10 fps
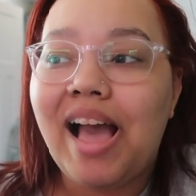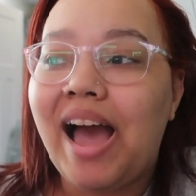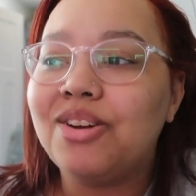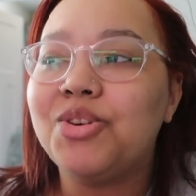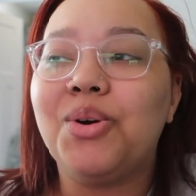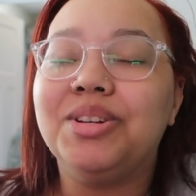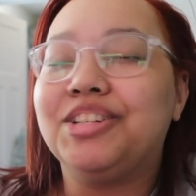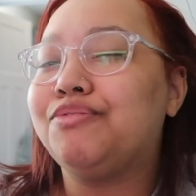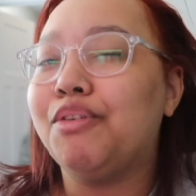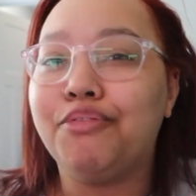I don't know, it
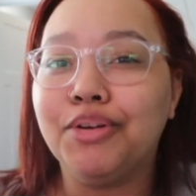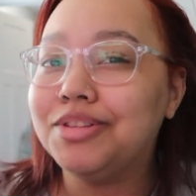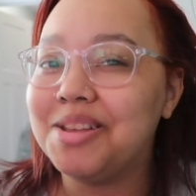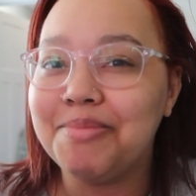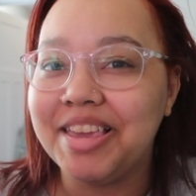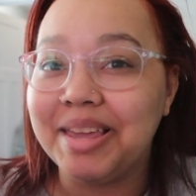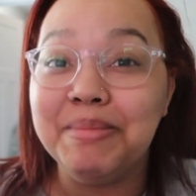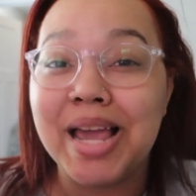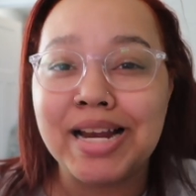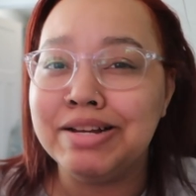just fulfilled something in
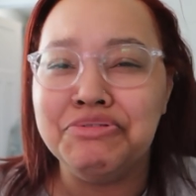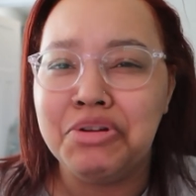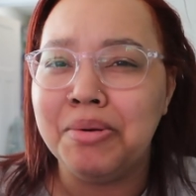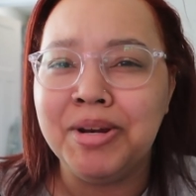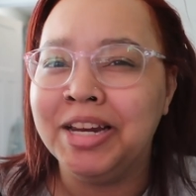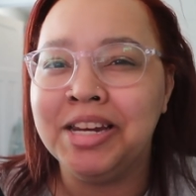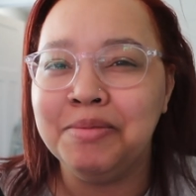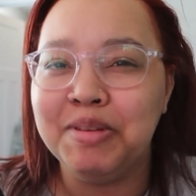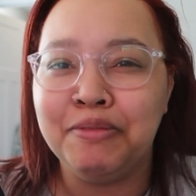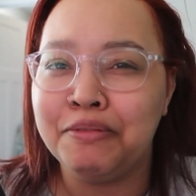me I didn't know needed to
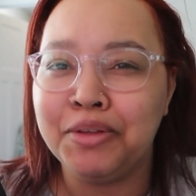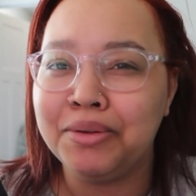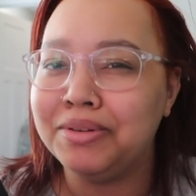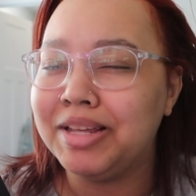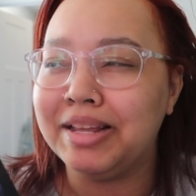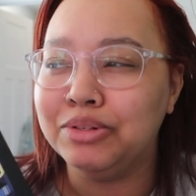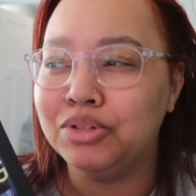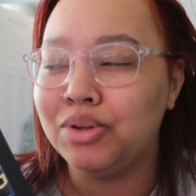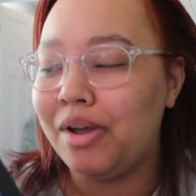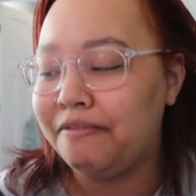be fulfilled. And
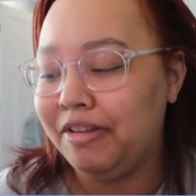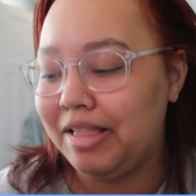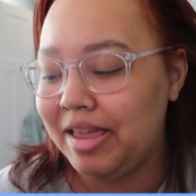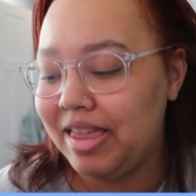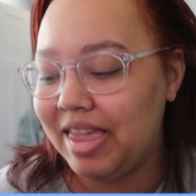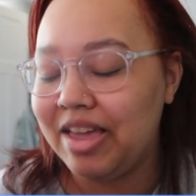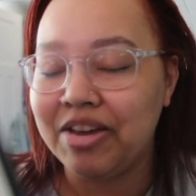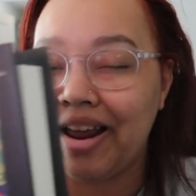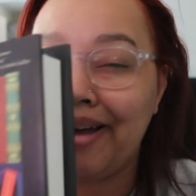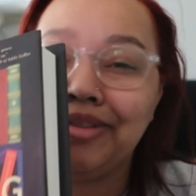so I feel like it
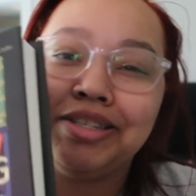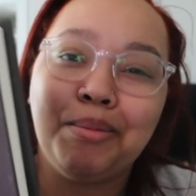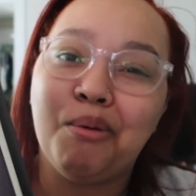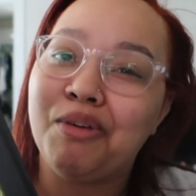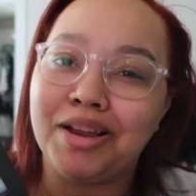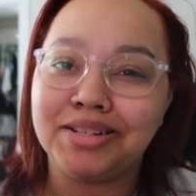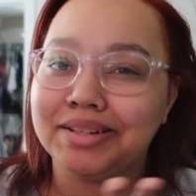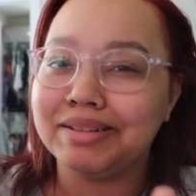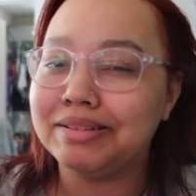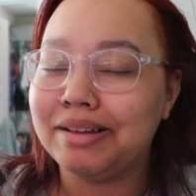could have the same effect
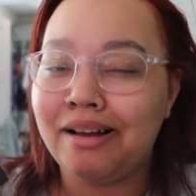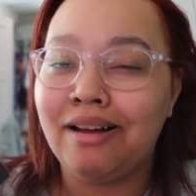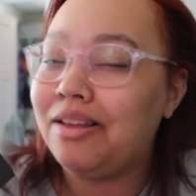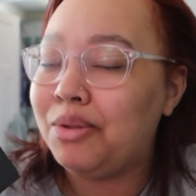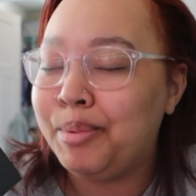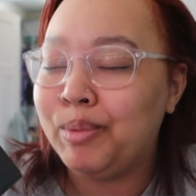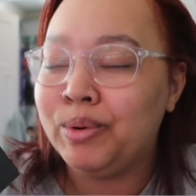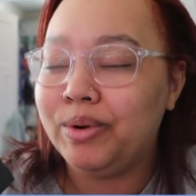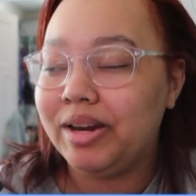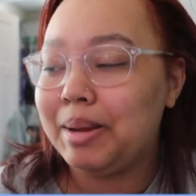on other people
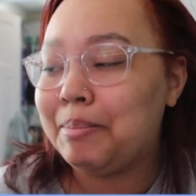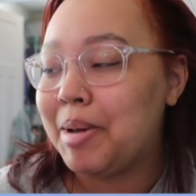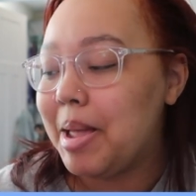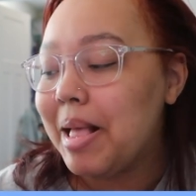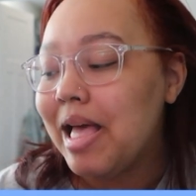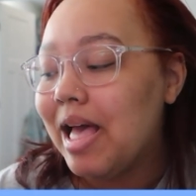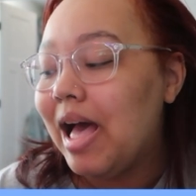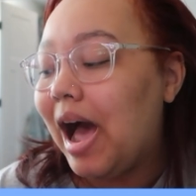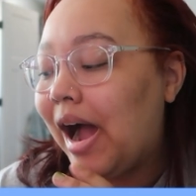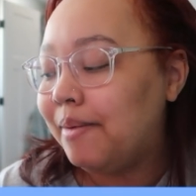who read it. But
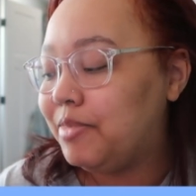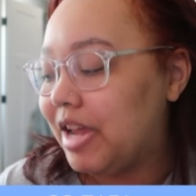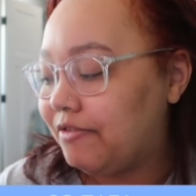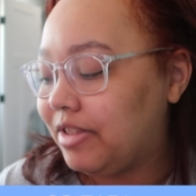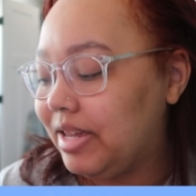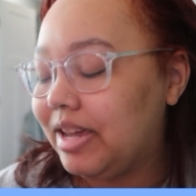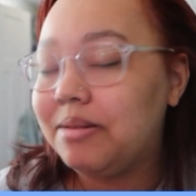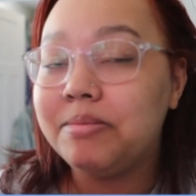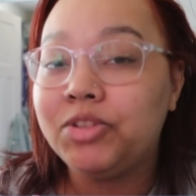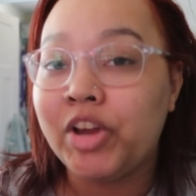I'm definitely going
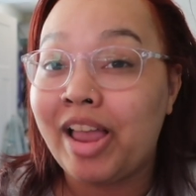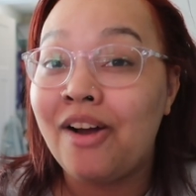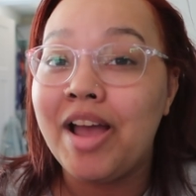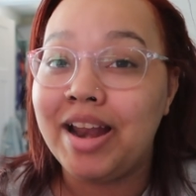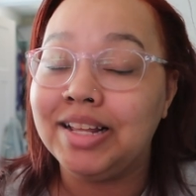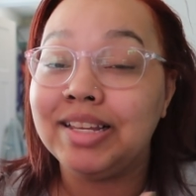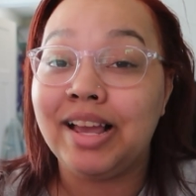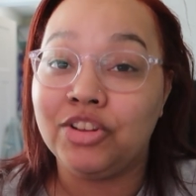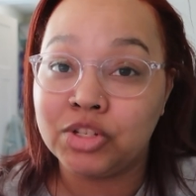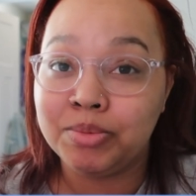to check out anything
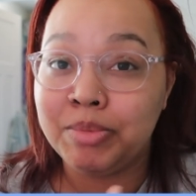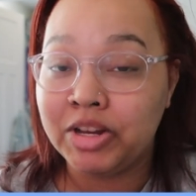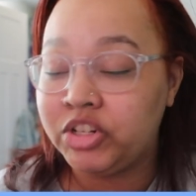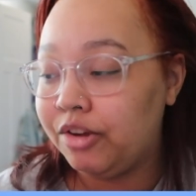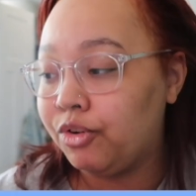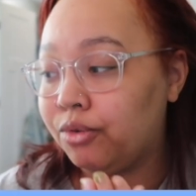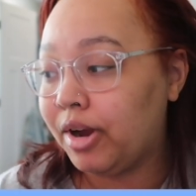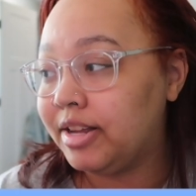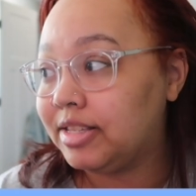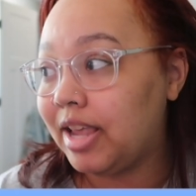else Meg Shaffer
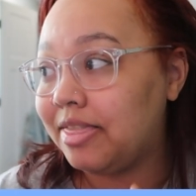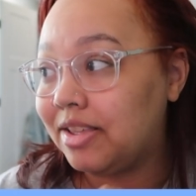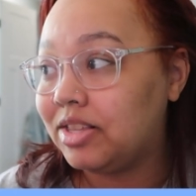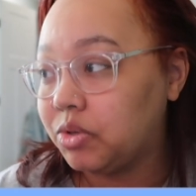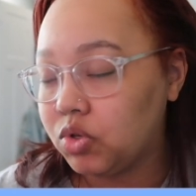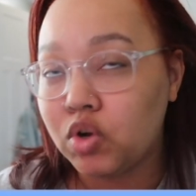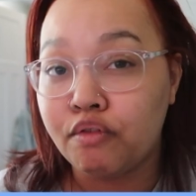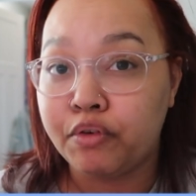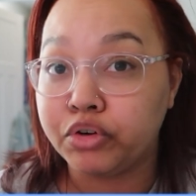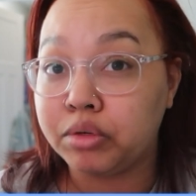writes. I think this was her
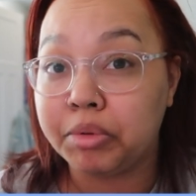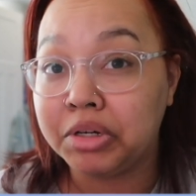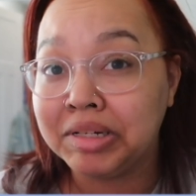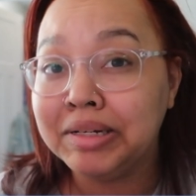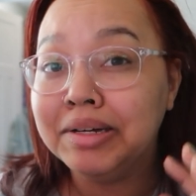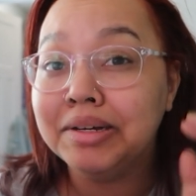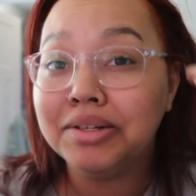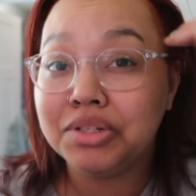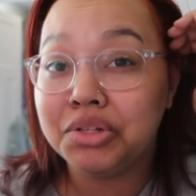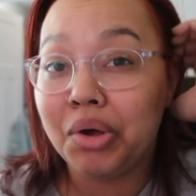first book,
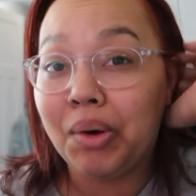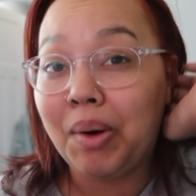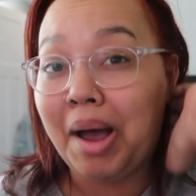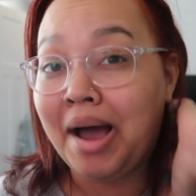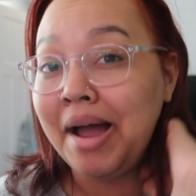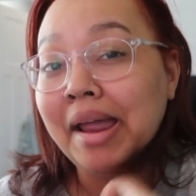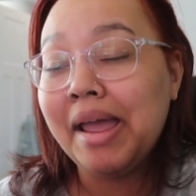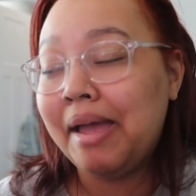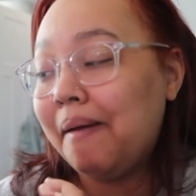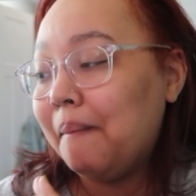so I
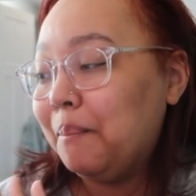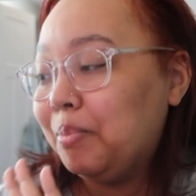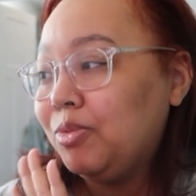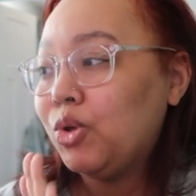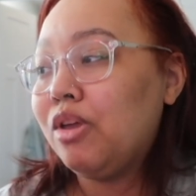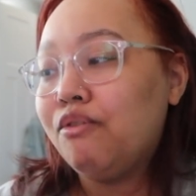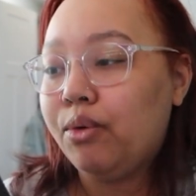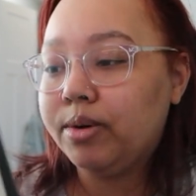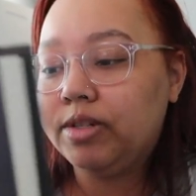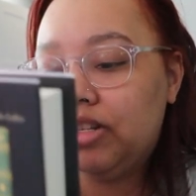am looking
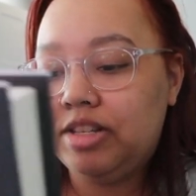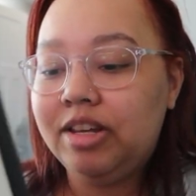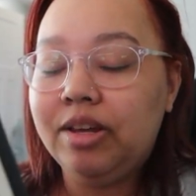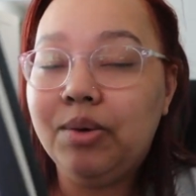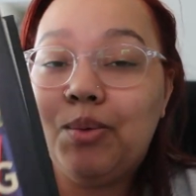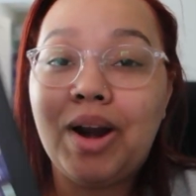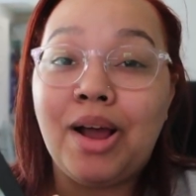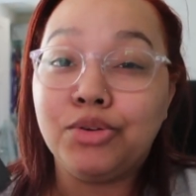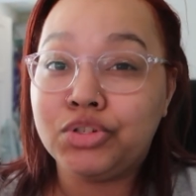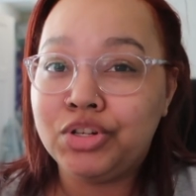forward to see what
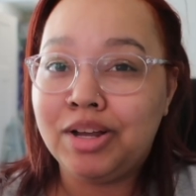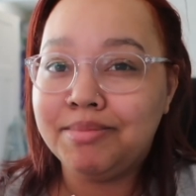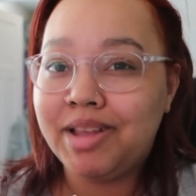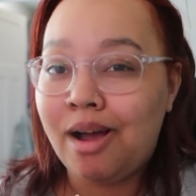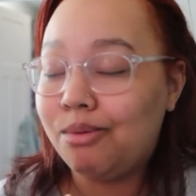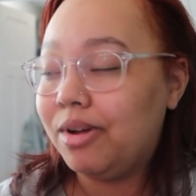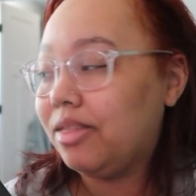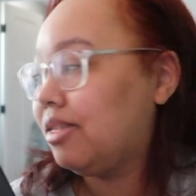else she comes out with.